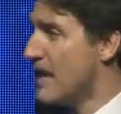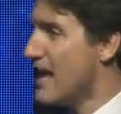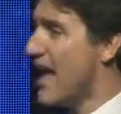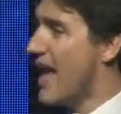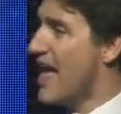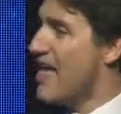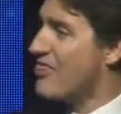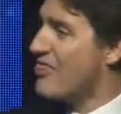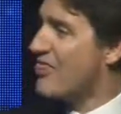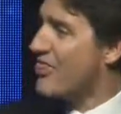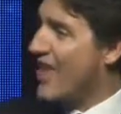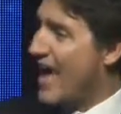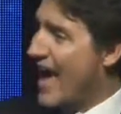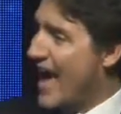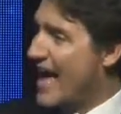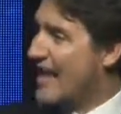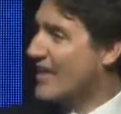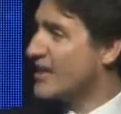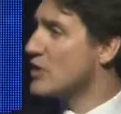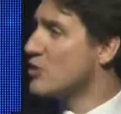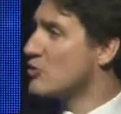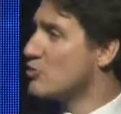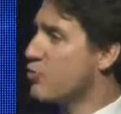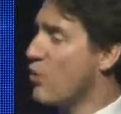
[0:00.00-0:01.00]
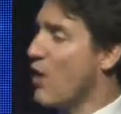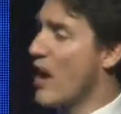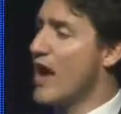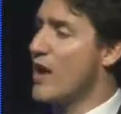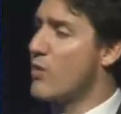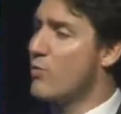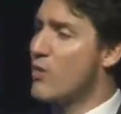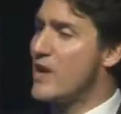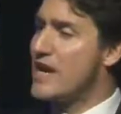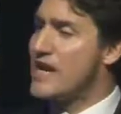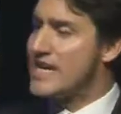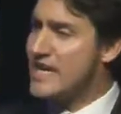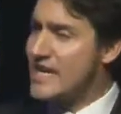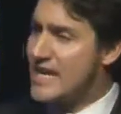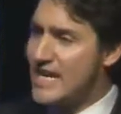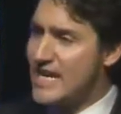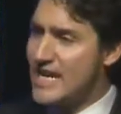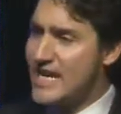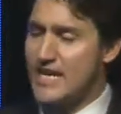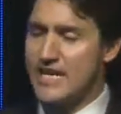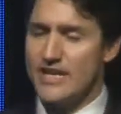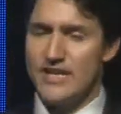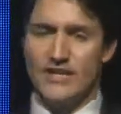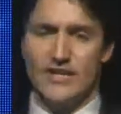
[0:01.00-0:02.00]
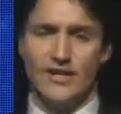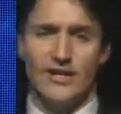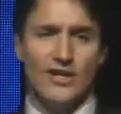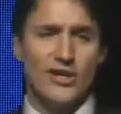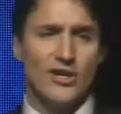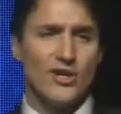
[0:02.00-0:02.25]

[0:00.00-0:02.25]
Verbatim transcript: And that is why we need